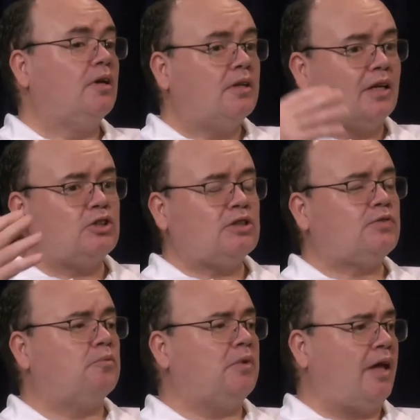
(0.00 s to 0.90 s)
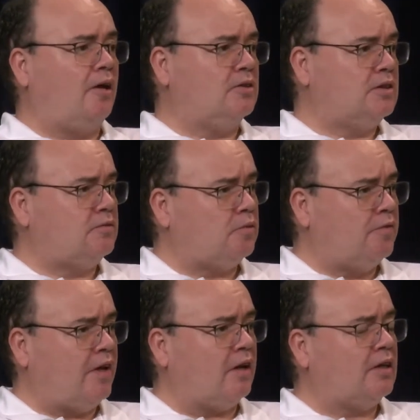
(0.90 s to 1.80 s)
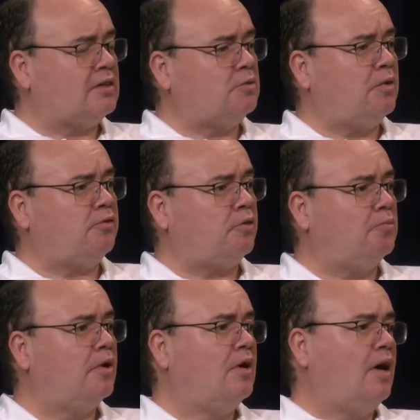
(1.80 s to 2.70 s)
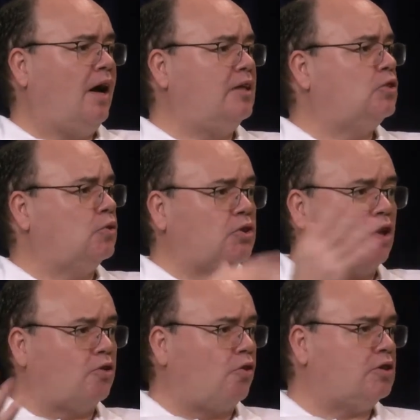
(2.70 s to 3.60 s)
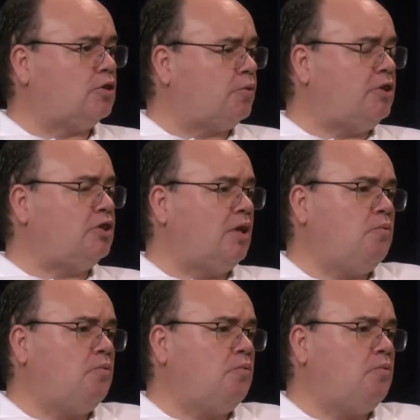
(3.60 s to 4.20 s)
not just from Lounge and from Valdosta, but from high schools all across the region.